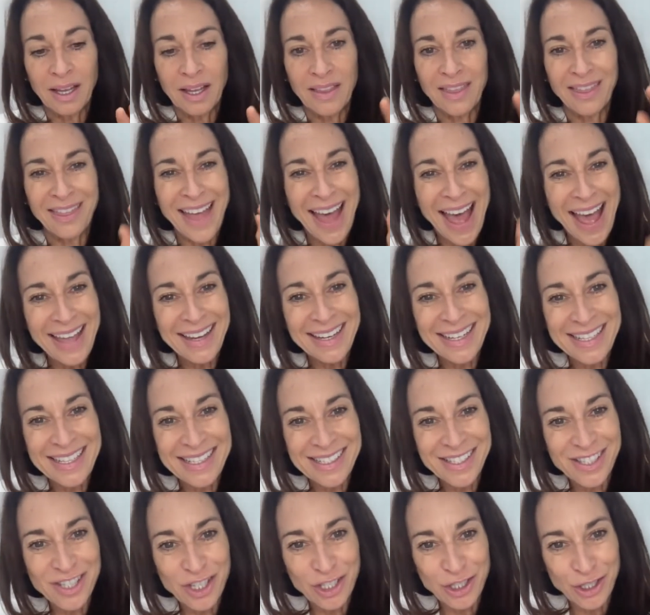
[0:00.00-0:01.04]
That
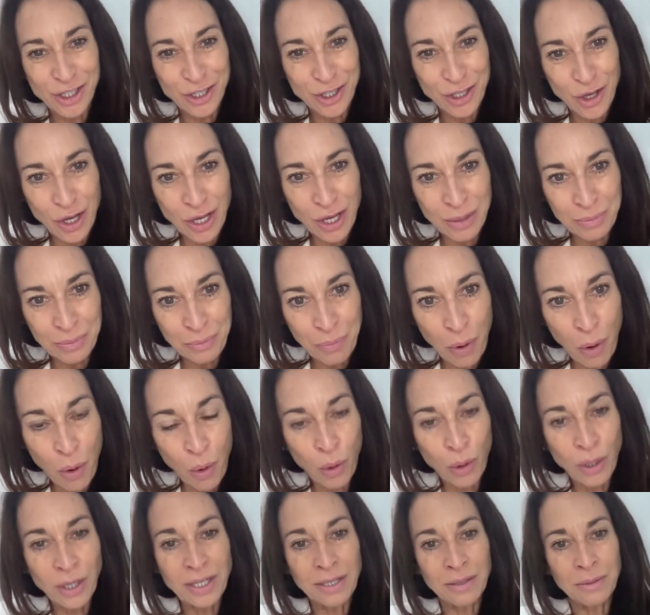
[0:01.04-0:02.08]
is the
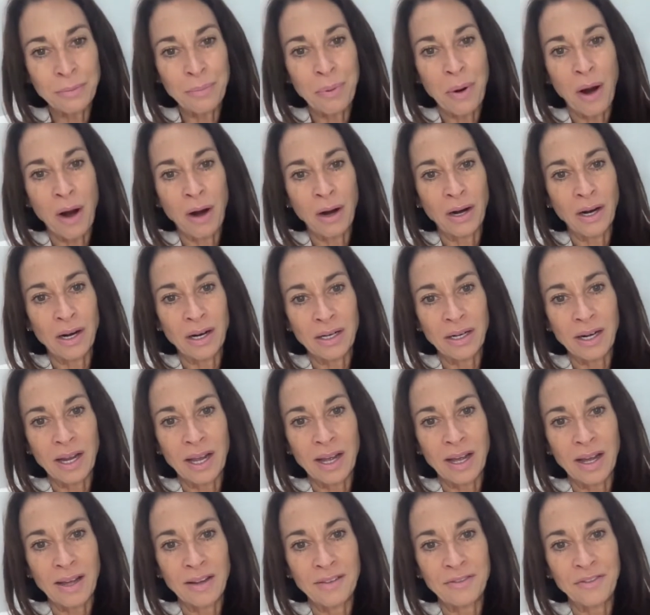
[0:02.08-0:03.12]
important part
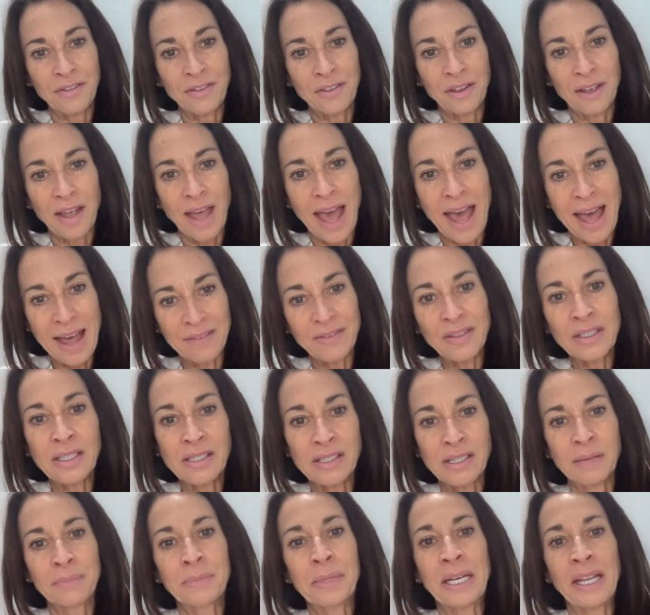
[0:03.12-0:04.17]
of having
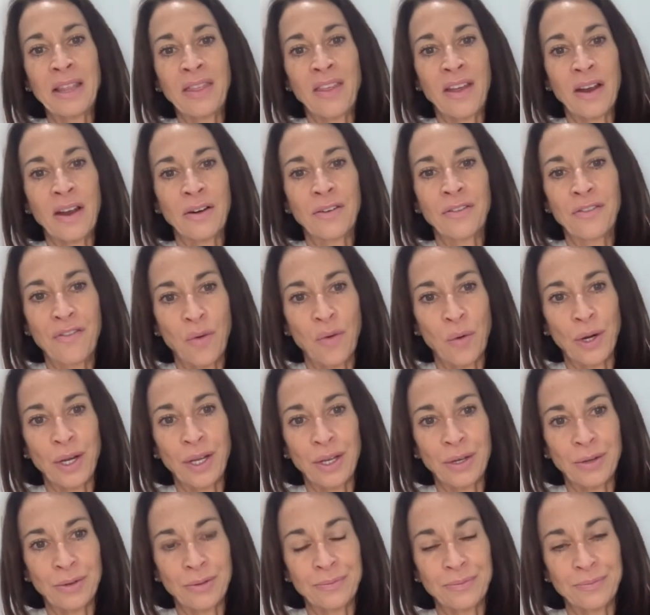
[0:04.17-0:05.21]
somebody there for
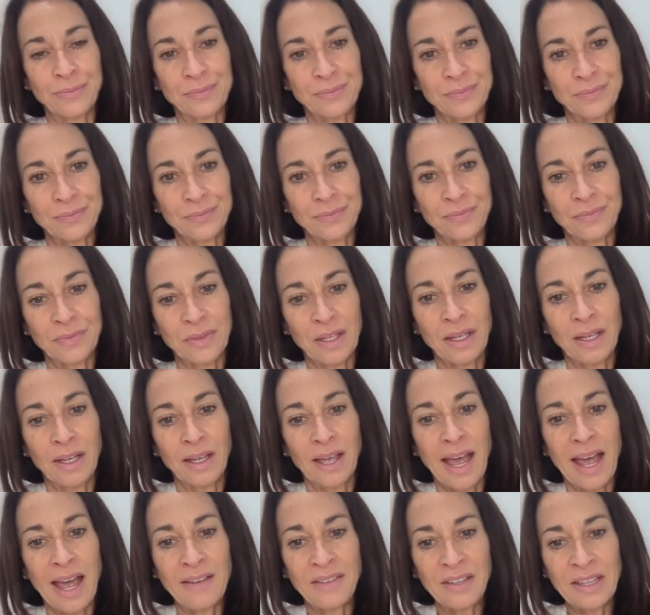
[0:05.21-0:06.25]
you,
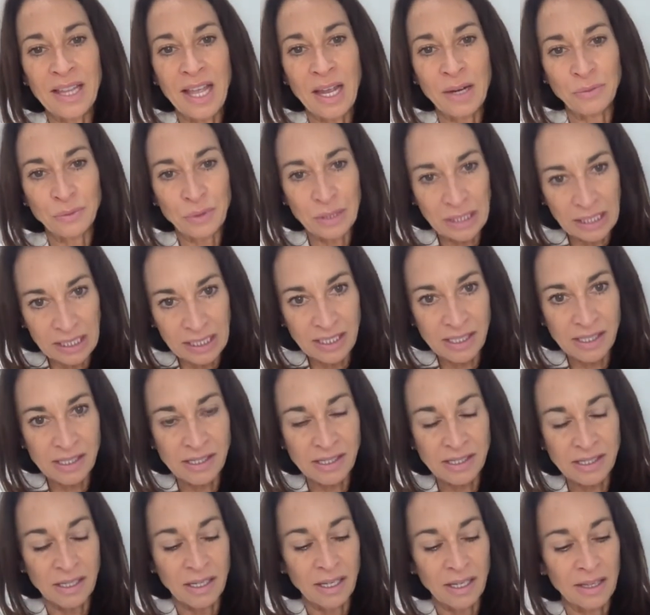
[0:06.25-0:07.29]
having that
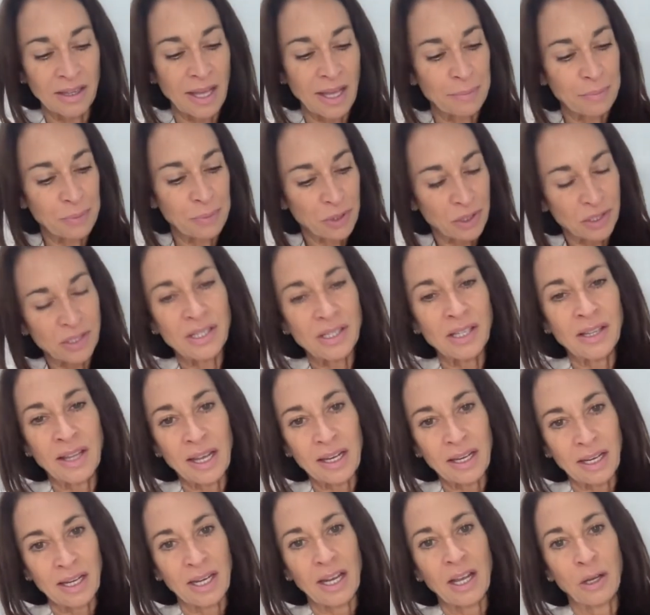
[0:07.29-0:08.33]
release, that person
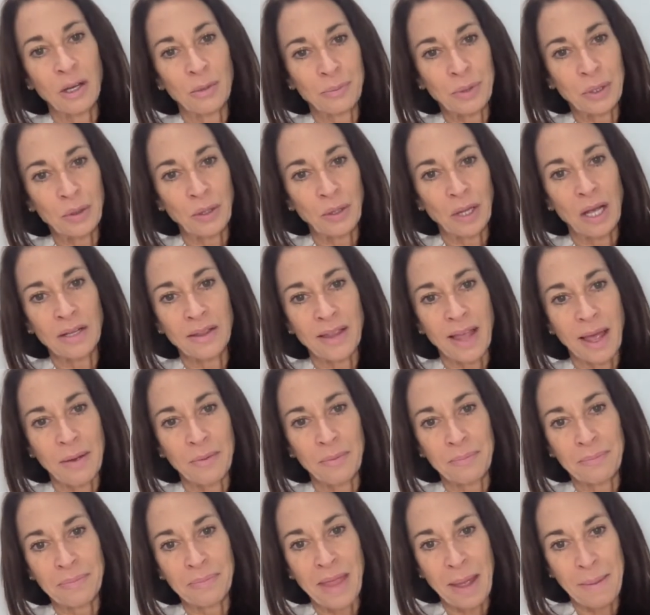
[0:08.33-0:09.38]
that can help you along
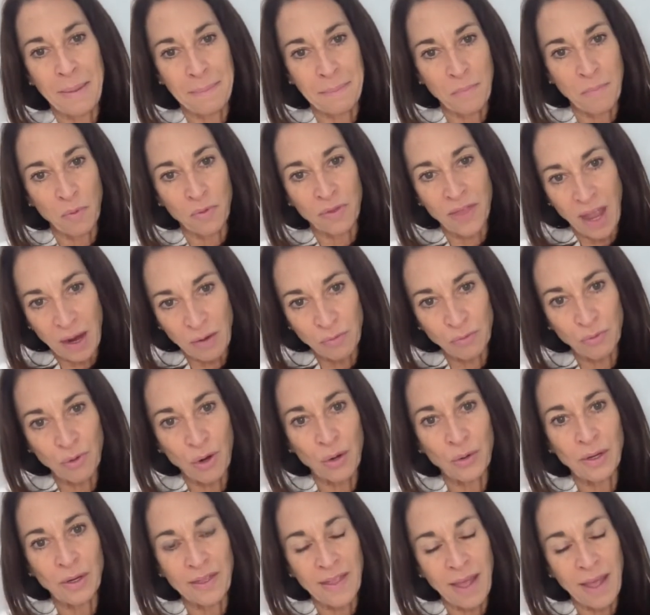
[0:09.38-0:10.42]
that
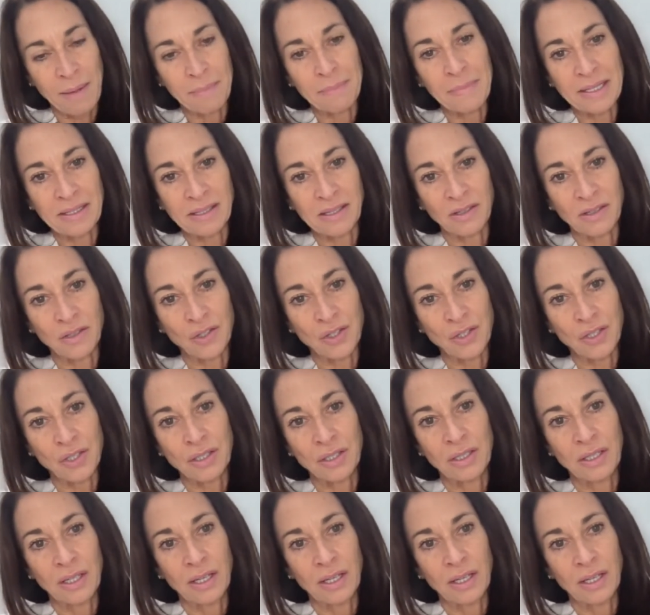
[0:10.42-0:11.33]
road and that message,